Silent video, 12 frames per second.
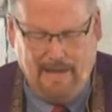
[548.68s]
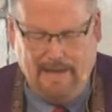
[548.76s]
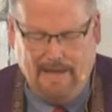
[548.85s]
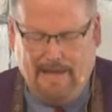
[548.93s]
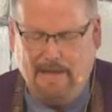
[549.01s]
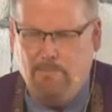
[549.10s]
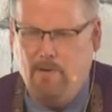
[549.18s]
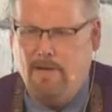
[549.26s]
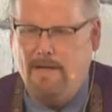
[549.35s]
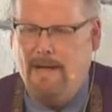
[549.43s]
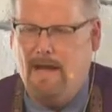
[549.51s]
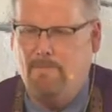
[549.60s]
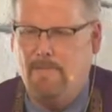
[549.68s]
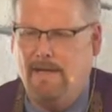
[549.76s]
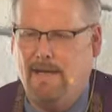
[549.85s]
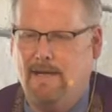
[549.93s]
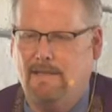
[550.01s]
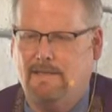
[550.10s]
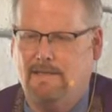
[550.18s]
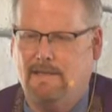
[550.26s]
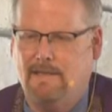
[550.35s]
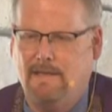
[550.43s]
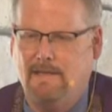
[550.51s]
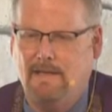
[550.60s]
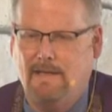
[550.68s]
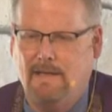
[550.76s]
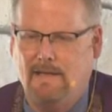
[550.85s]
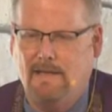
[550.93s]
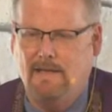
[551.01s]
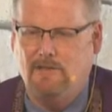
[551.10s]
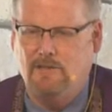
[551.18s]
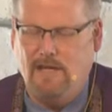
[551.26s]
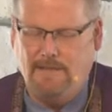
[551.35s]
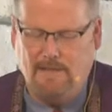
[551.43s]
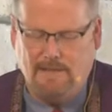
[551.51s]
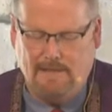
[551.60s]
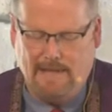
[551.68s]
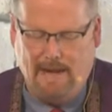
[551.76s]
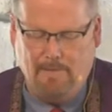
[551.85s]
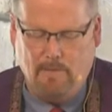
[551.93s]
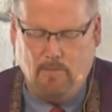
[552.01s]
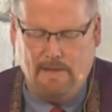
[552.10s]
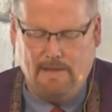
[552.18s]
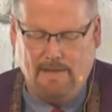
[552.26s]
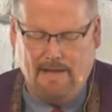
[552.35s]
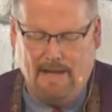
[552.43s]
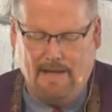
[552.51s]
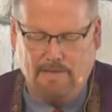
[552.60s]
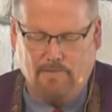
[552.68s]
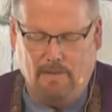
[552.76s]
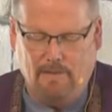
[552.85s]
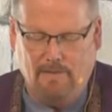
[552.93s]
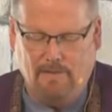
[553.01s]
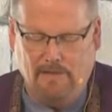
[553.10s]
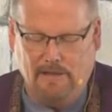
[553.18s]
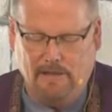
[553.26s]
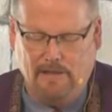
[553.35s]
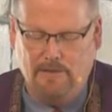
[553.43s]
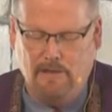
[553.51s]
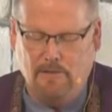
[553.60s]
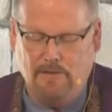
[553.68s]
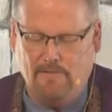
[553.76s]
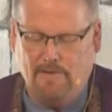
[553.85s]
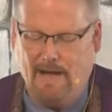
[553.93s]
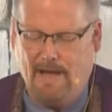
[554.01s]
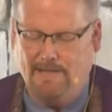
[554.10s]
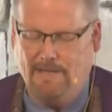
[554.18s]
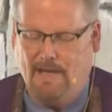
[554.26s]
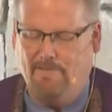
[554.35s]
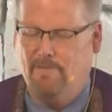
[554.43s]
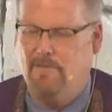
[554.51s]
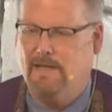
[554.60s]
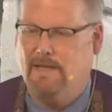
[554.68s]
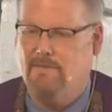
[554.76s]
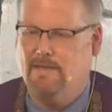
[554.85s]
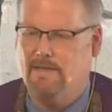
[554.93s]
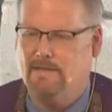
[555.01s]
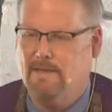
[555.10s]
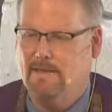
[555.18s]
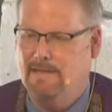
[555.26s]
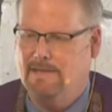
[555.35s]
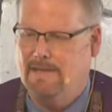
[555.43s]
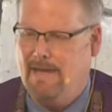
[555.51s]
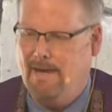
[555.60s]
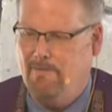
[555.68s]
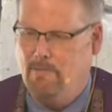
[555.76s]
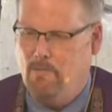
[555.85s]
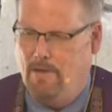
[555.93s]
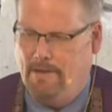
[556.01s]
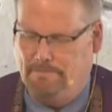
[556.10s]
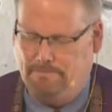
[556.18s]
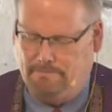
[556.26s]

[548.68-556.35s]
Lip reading: And he pointed out because Jesus came to bring the gospel, the good news of God's love and forgiveness, to everyone,